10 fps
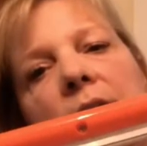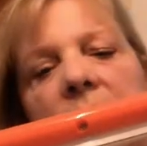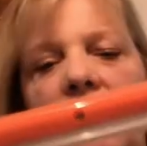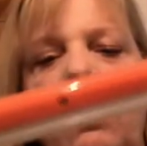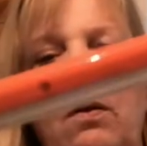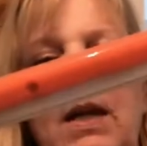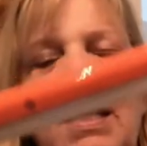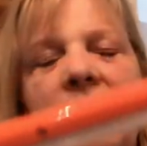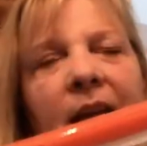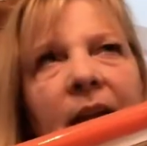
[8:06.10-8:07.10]
So
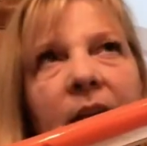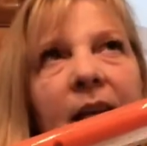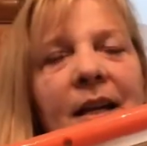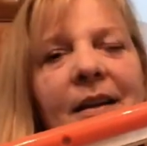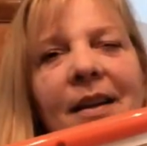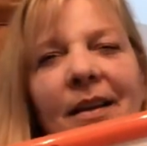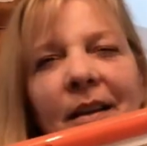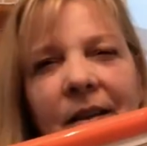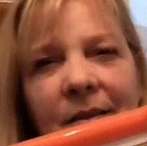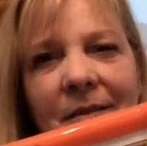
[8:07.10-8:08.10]
it's kind of like a
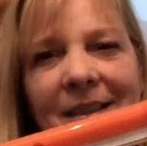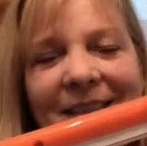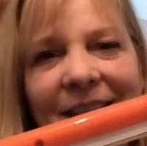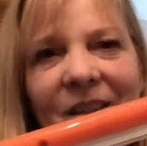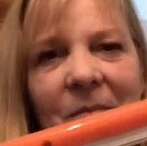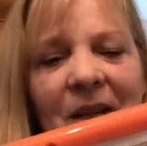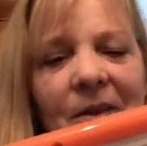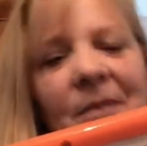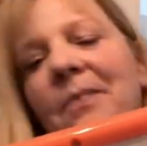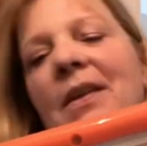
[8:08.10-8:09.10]

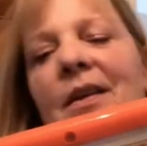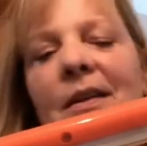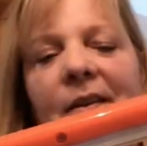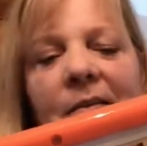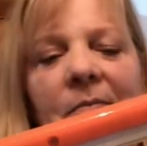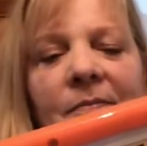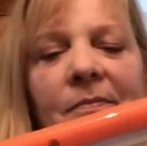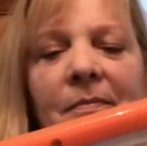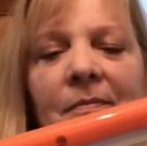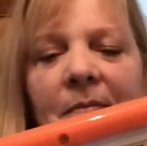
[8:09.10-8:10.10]
seal-a-meal um,
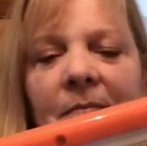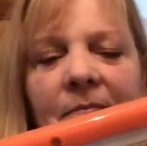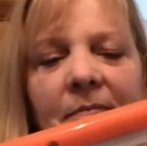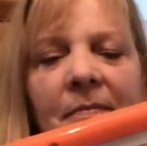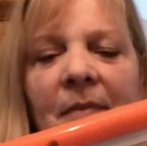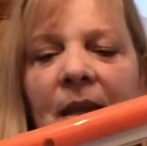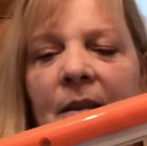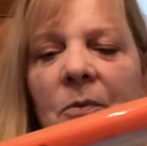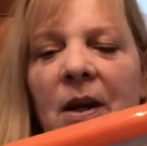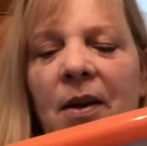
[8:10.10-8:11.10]

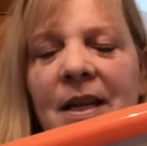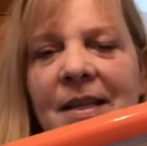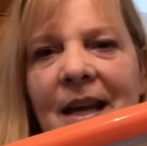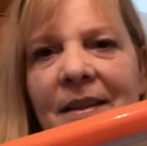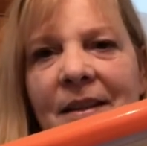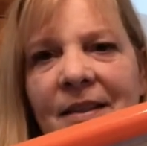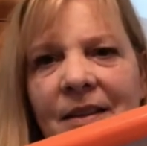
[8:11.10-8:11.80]
where it's got this